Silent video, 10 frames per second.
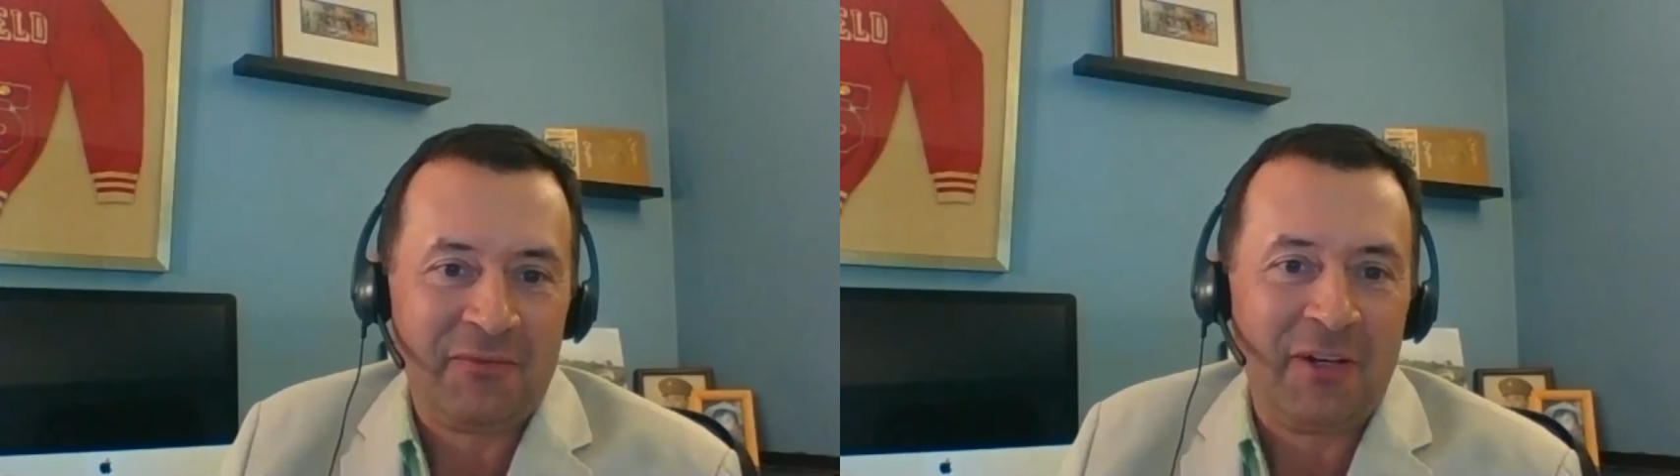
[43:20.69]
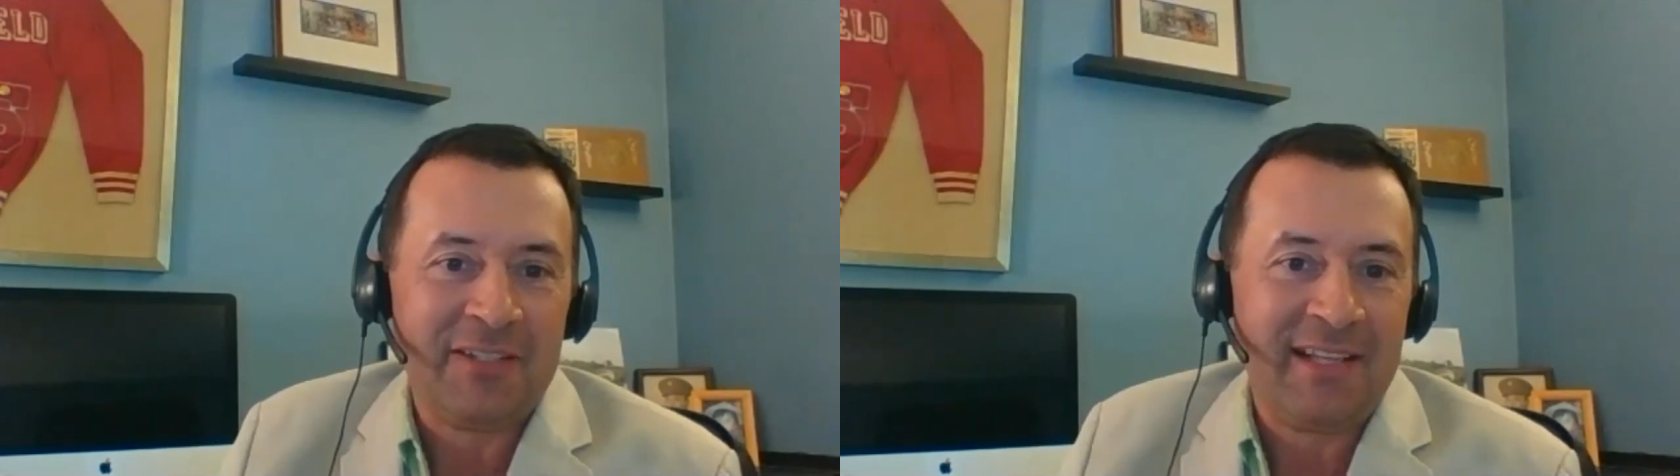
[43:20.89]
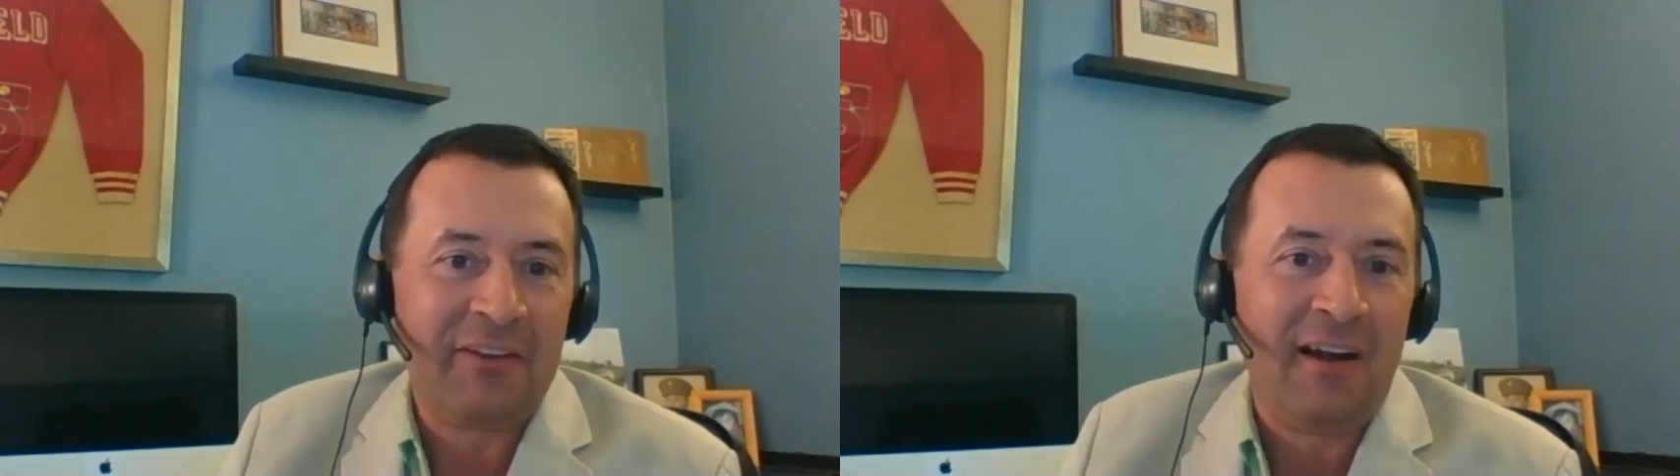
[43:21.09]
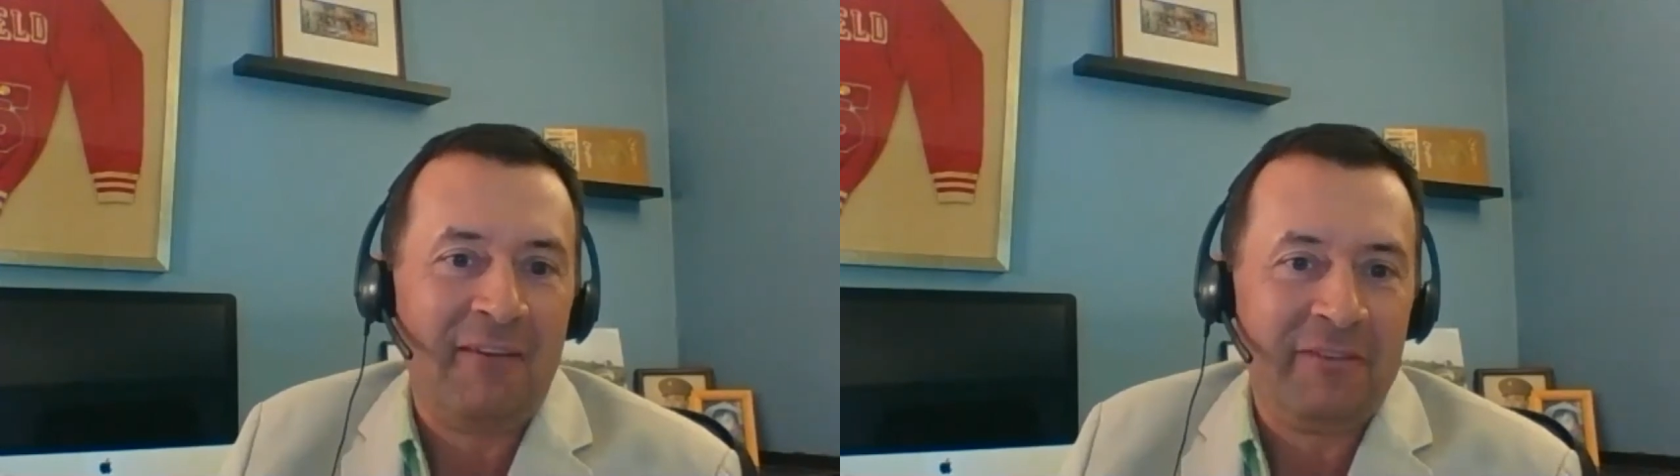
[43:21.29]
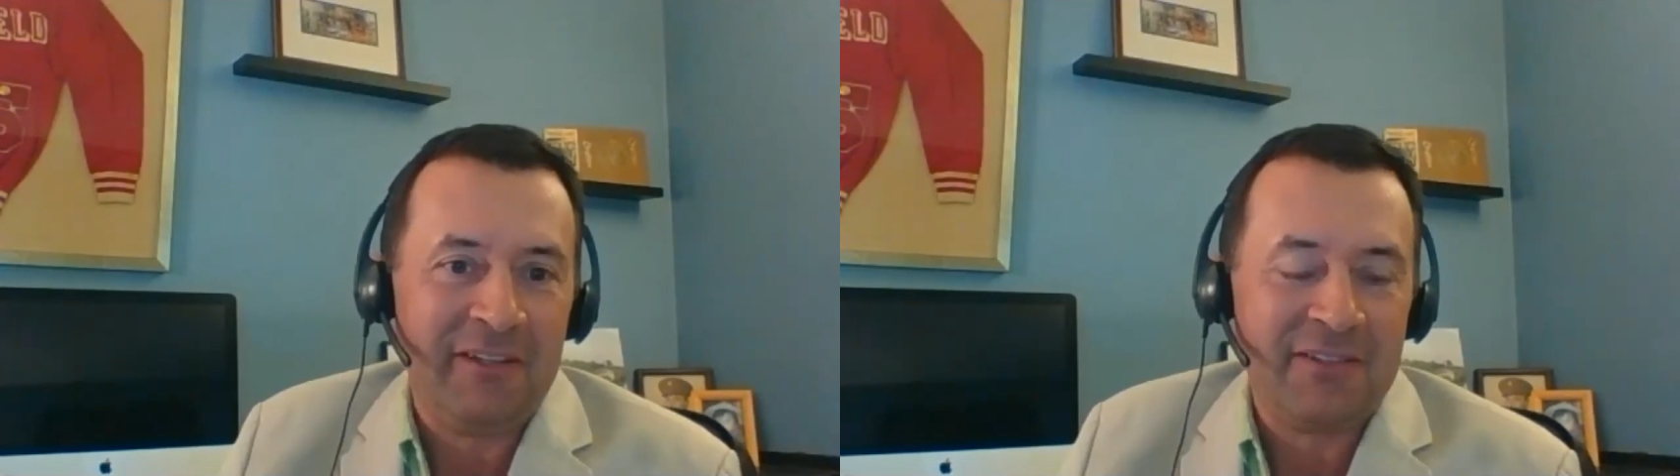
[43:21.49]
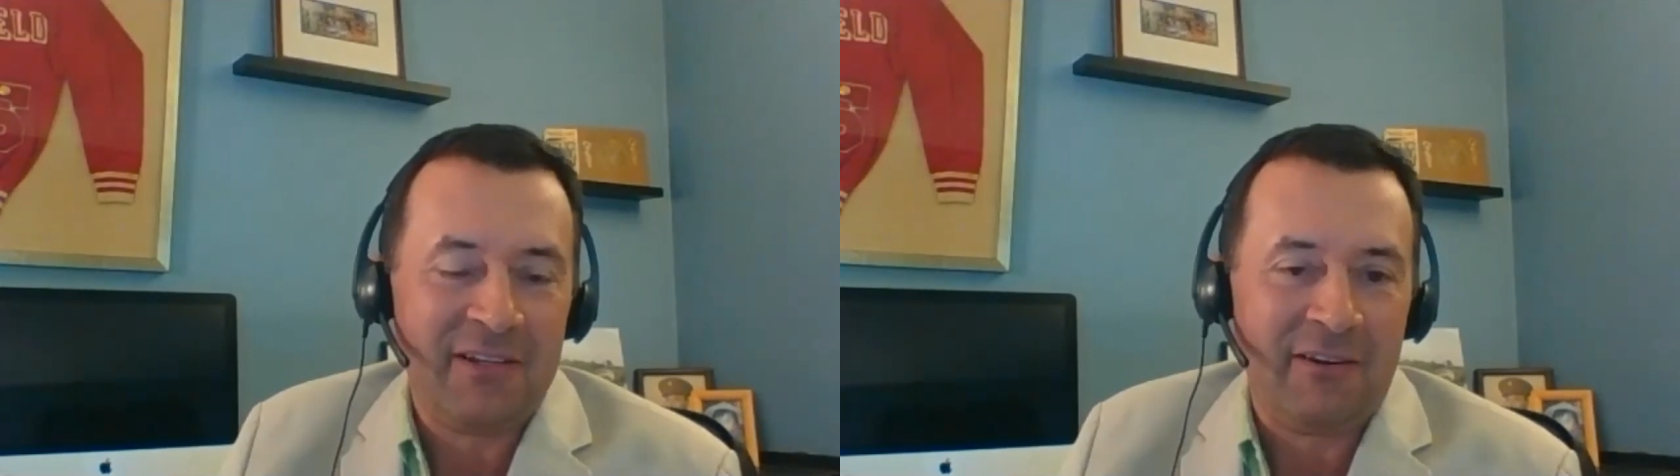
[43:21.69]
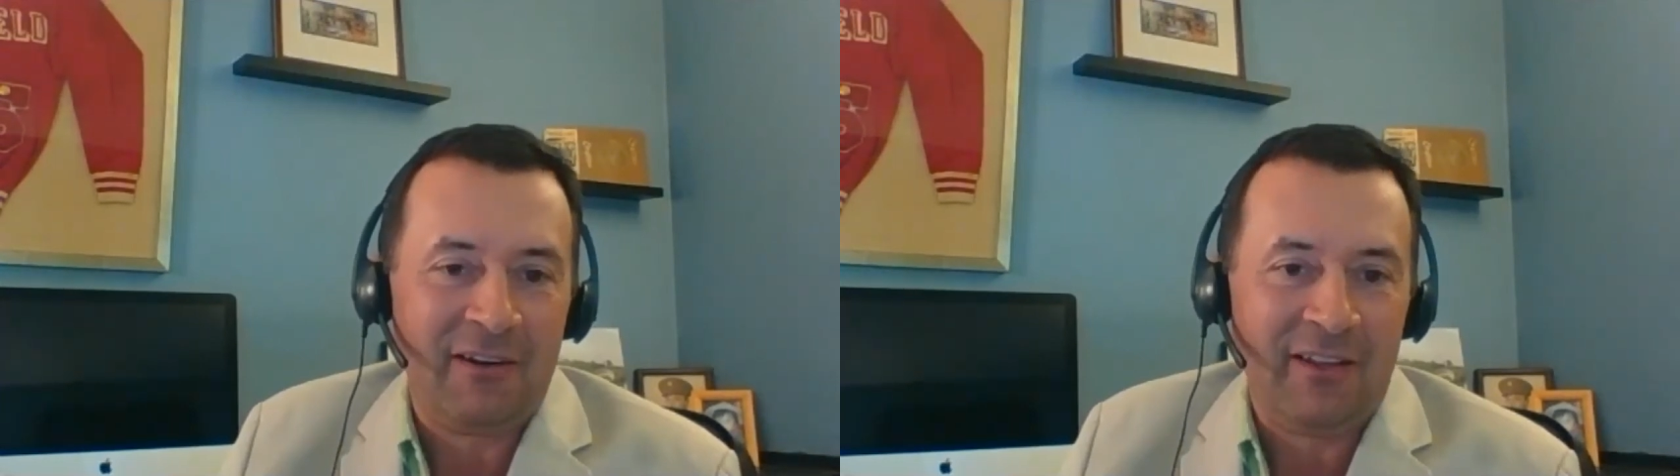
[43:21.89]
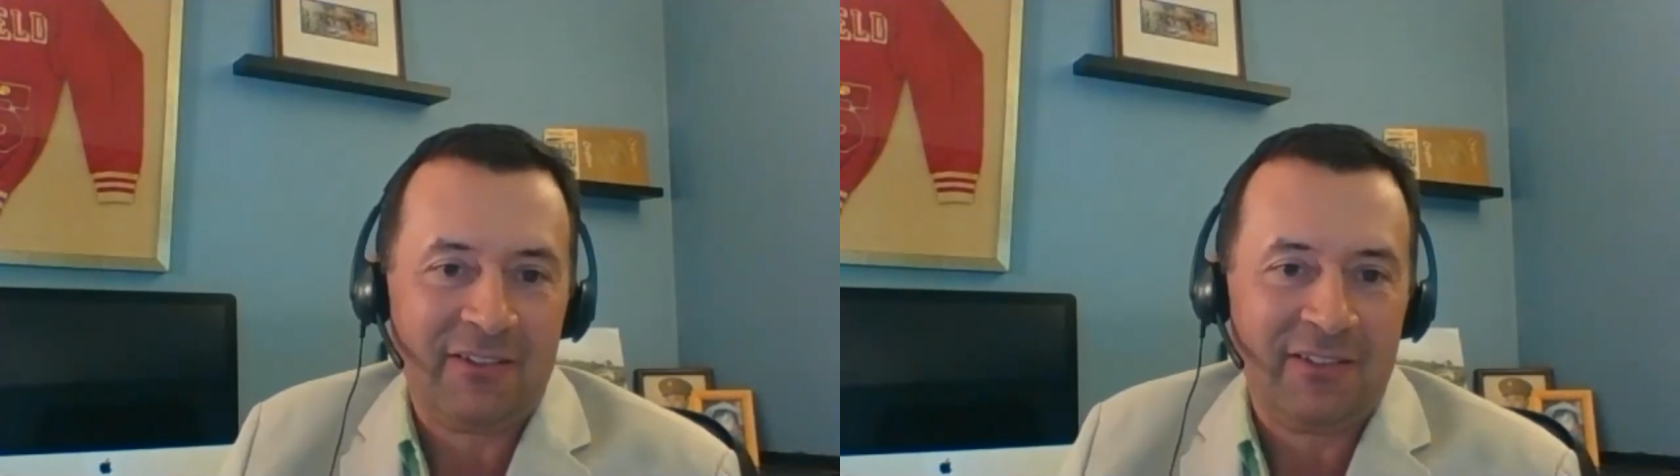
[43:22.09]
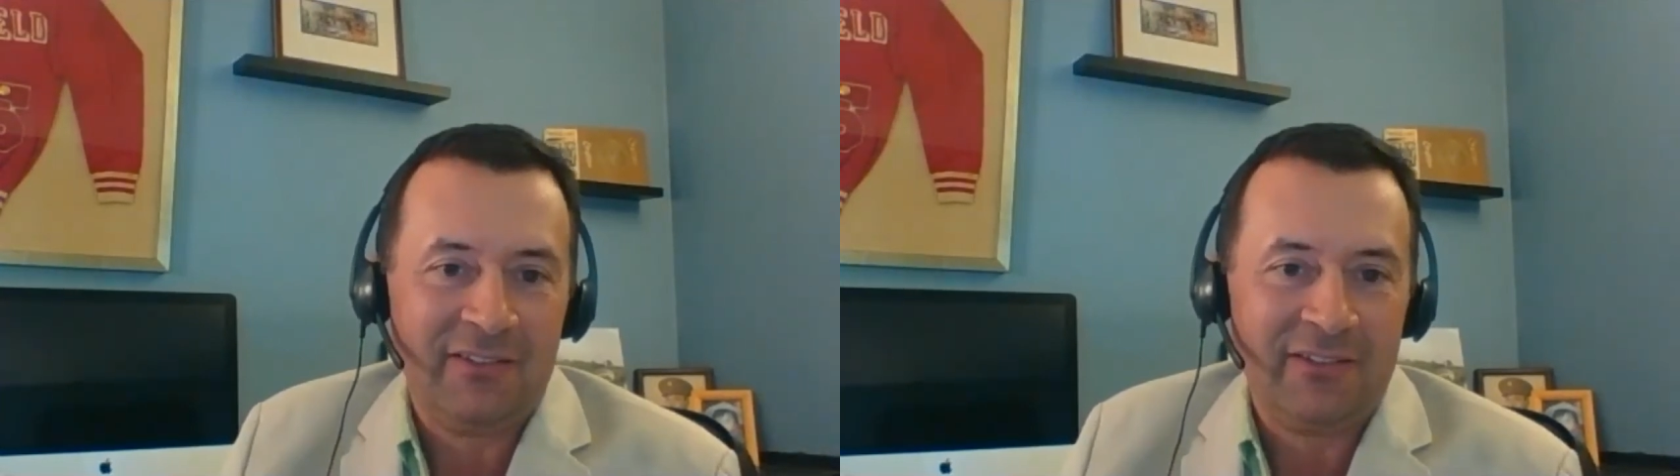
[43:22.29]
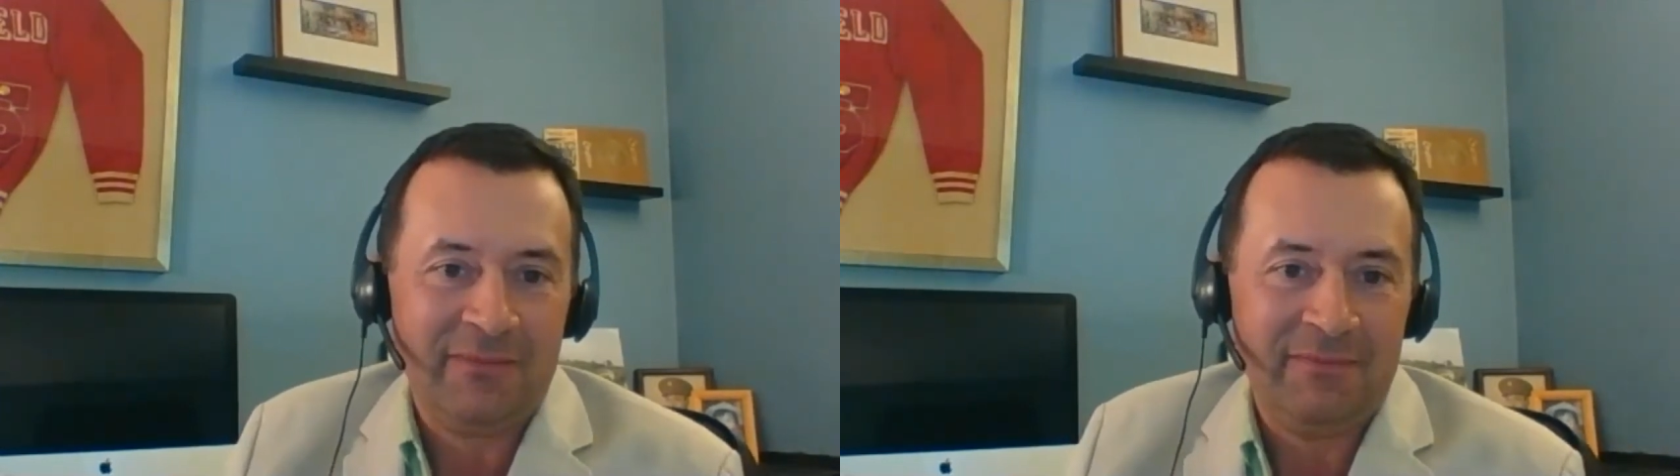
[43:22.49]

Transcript: for us to have confidence in our elections?